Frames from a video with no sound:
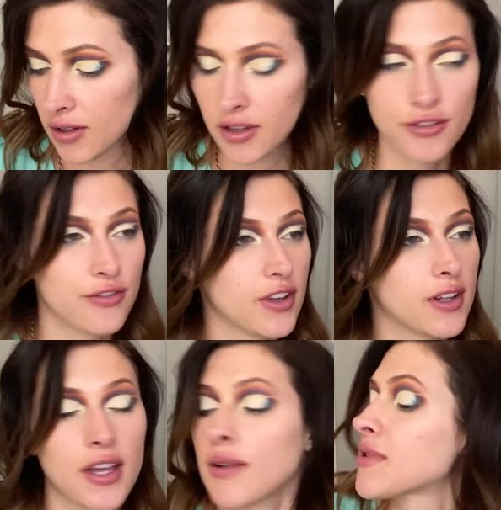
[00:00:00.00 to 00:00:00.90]
feel
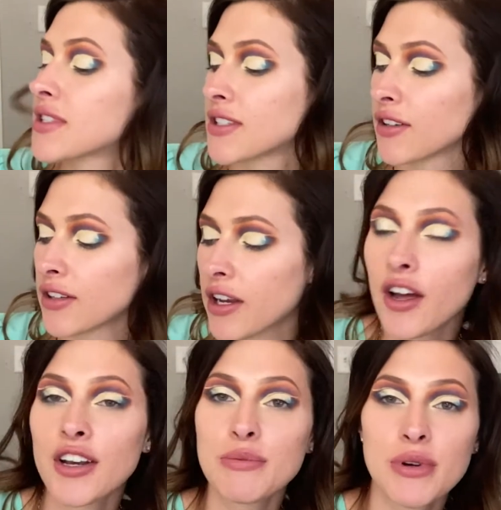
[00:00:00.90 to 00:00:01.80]
like I'm still not
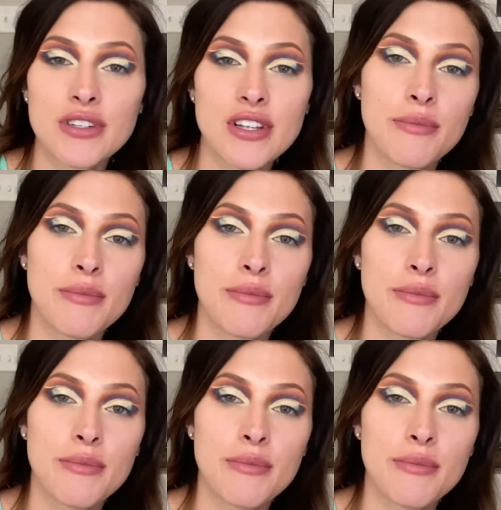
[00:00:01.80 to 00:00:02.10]
100%